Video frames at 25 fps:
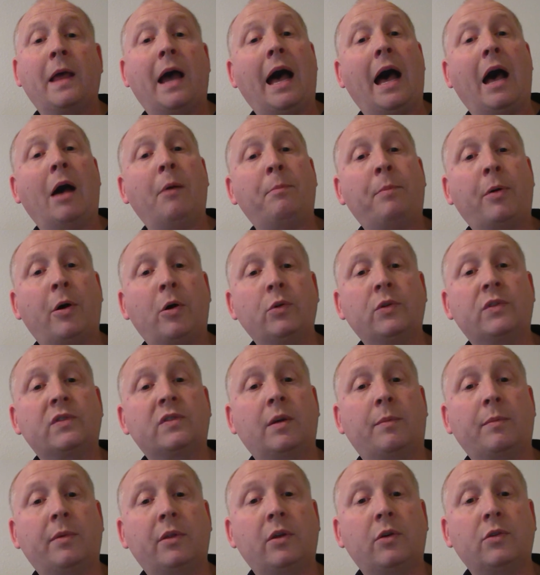I'll post
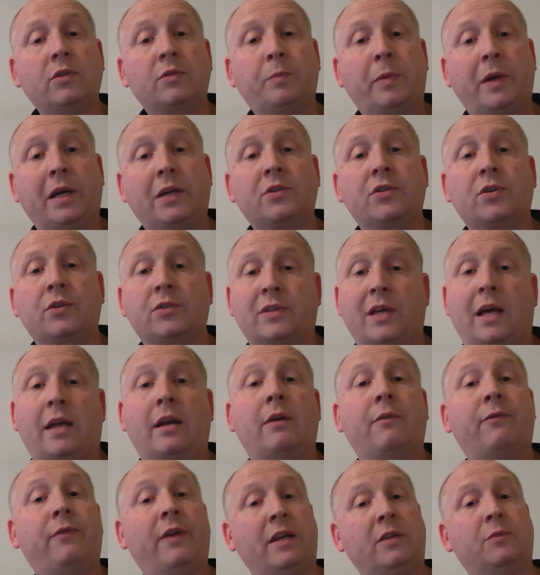some of those pictures on
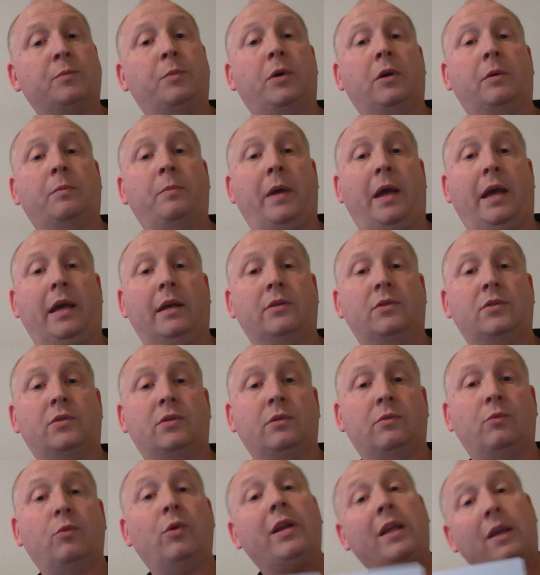our Facebook page.
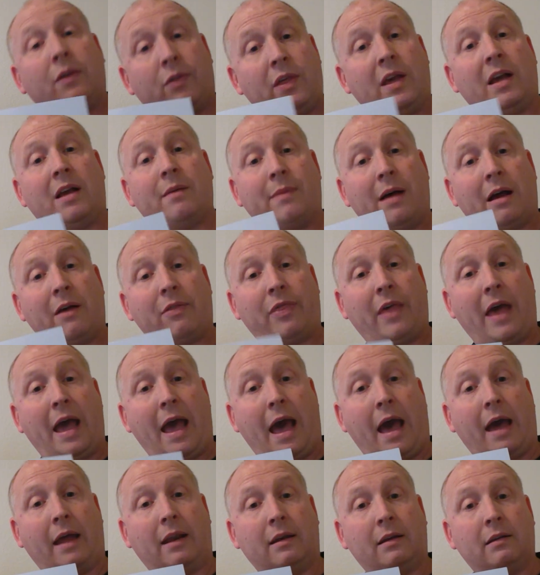What do you think about
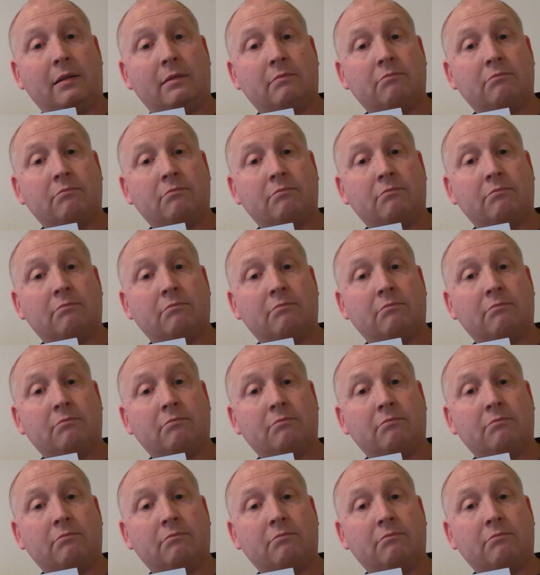that?